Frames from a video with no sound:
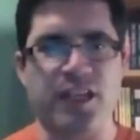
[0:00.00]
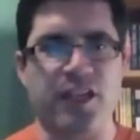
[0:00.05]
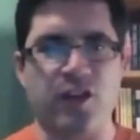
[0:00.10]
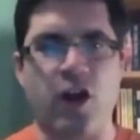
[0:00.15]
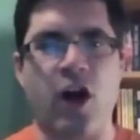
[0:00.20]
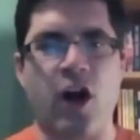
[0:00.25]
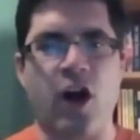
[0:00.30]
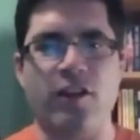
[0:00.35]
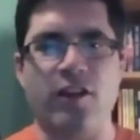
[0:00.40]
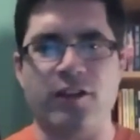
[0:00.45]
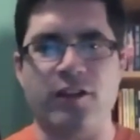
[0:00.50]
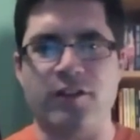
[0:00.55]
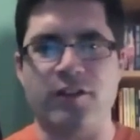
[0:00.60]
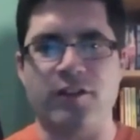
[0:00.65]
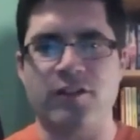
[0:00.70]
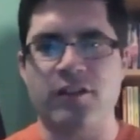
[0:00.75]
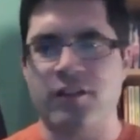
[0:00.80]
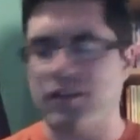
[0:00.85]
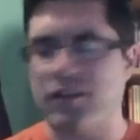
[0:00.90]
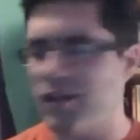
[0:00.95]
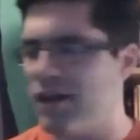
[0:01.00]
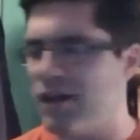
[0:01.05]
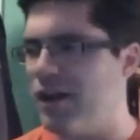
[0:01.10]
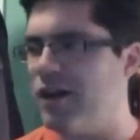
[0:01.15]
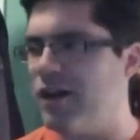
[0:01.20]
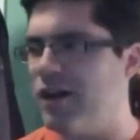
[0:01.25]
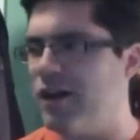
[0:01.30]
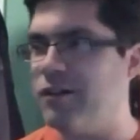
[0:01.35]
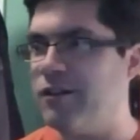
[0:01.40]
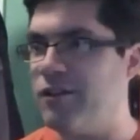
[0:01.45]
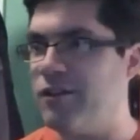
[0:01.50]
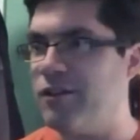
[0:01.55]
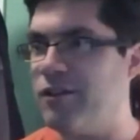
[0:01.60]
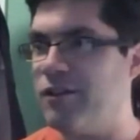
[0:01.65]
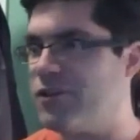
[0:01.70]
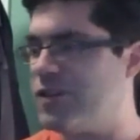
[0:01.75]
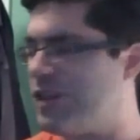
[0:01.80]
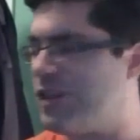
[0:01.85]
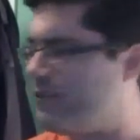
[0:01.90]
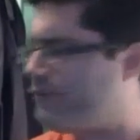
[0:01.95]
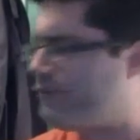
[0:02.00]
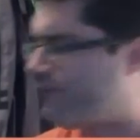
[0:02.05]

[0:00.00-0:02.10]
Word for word: Holland, University of